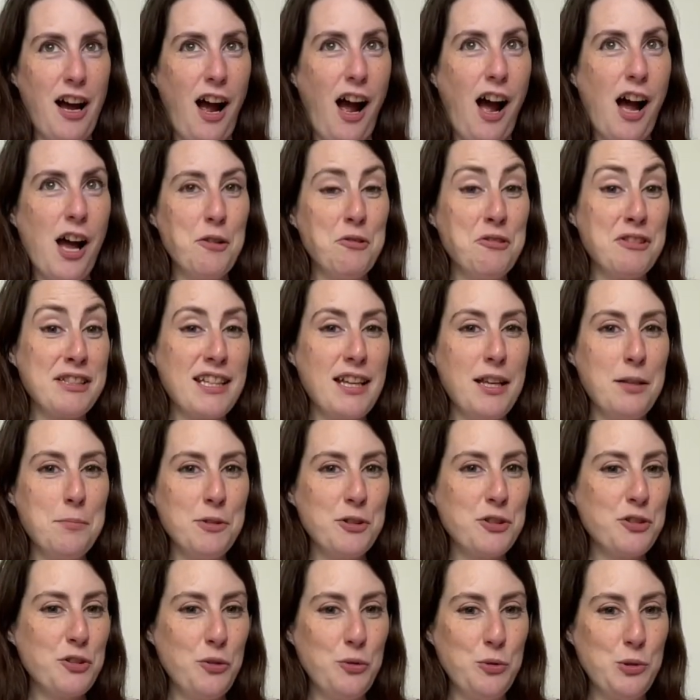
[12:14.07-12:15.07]
I was able
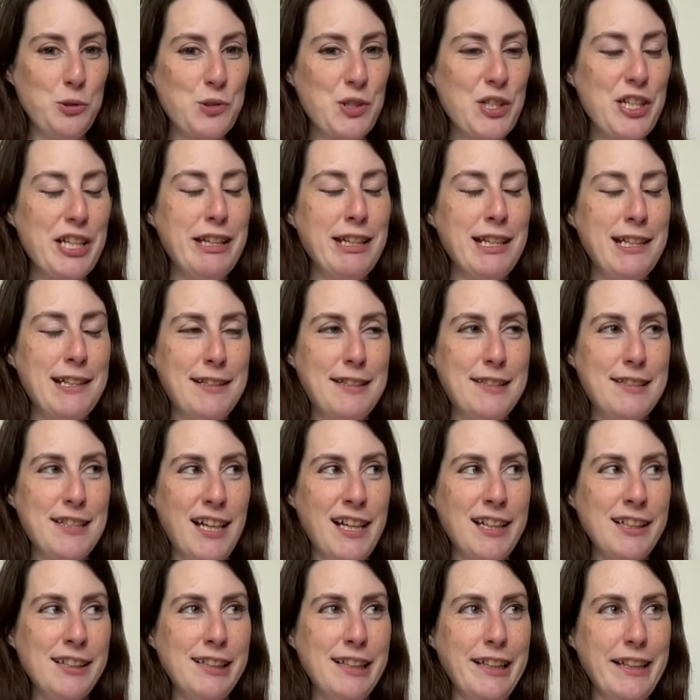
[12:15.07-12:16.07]
to order
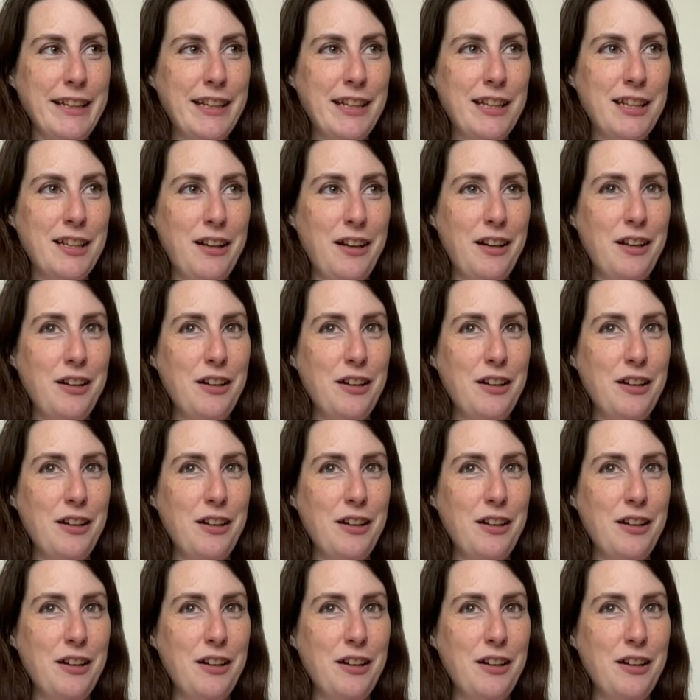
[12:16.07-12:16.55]
exactly